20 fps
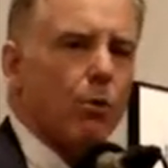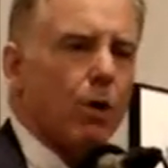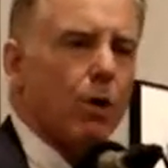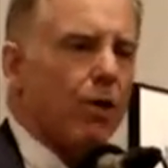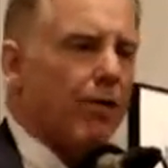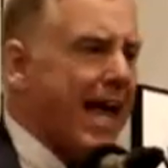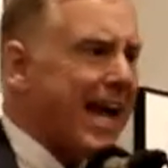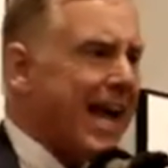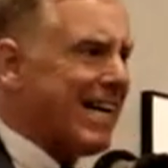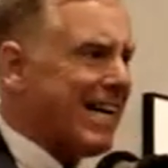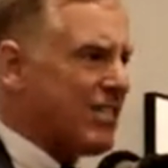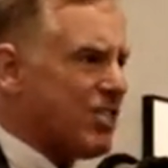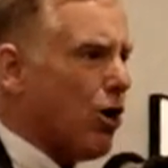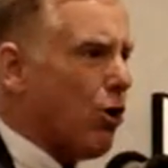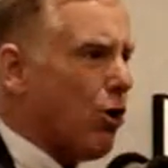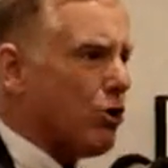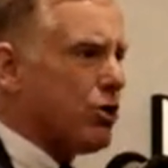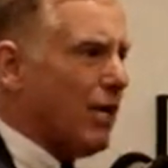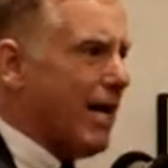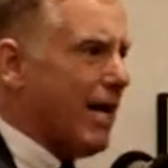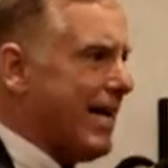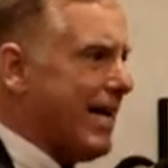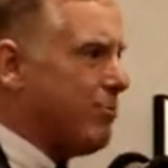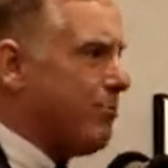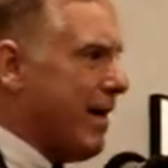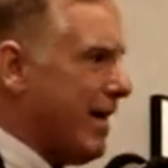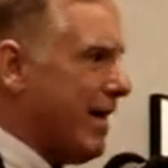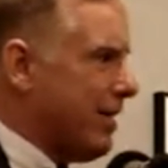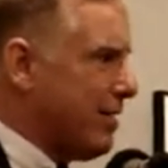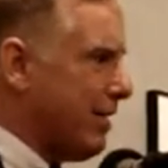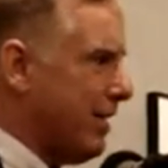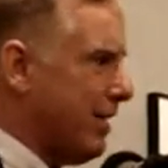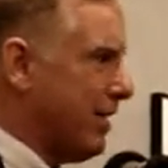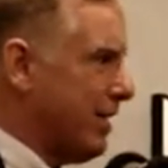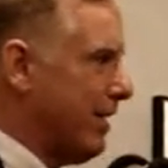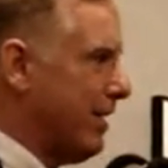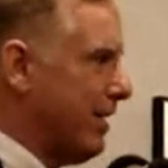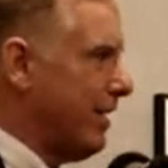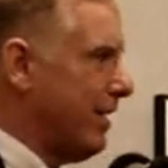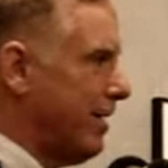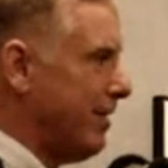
Well, they got socialized medicine.